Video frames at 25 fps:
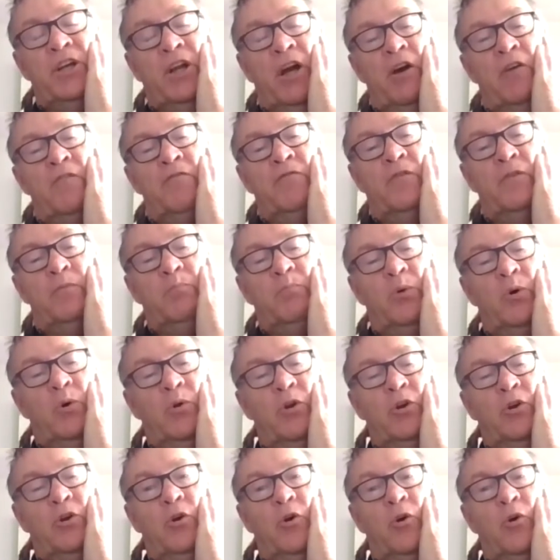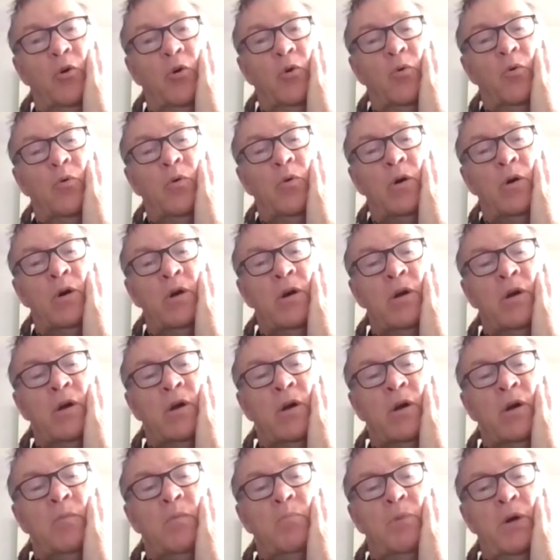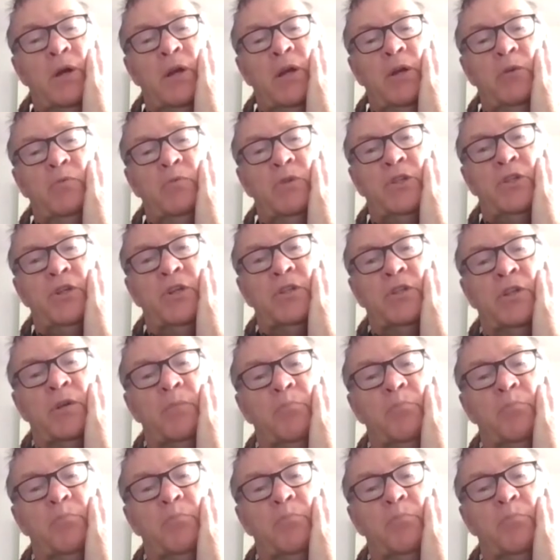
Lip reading: know football at all, but he was just a